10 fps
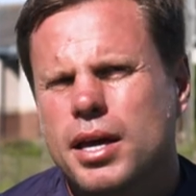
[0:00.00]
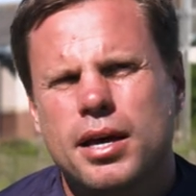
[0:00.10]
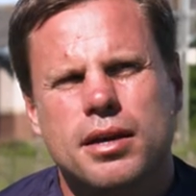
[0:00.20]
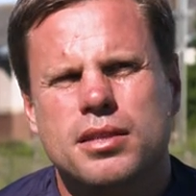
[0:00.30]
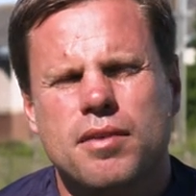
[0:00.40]

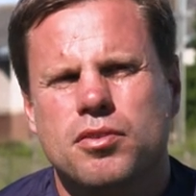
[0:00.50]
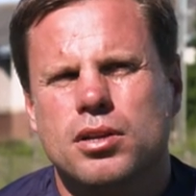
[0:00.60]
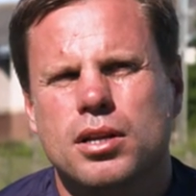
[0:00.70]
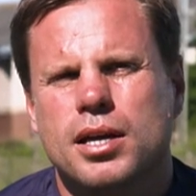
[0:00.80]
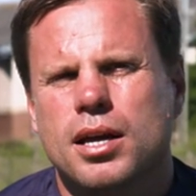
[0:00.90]
Yeah,
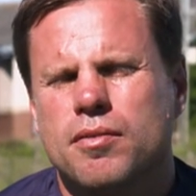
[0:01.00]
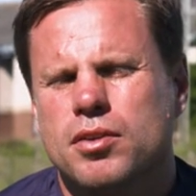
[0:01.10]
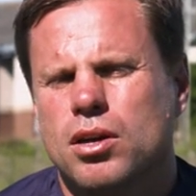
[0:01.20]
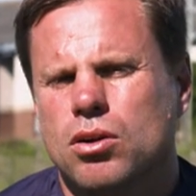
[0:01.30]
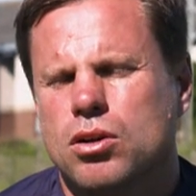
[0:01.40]
definitely. I
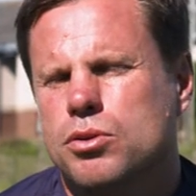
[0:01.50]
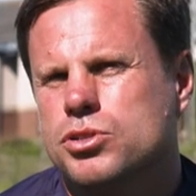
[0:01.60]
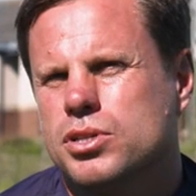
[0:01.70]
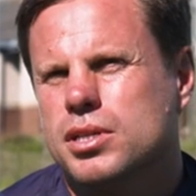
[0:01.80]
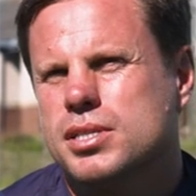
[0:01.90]
think all
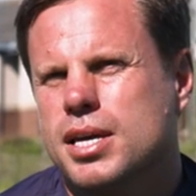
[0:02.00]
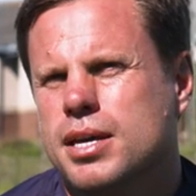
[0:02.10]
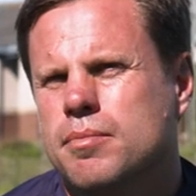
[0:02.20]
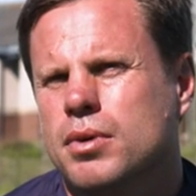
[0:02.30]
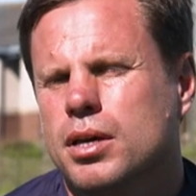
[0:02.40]
coaches are the
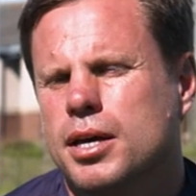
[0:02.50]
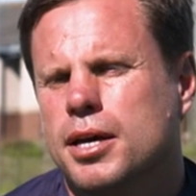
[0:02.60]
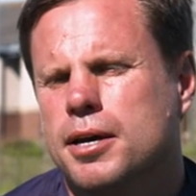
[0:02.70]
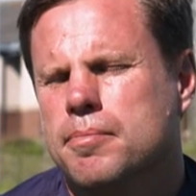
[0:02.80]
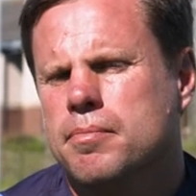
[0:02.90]

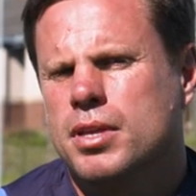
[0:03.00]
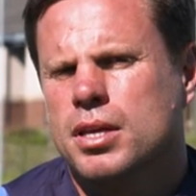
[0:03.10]
same.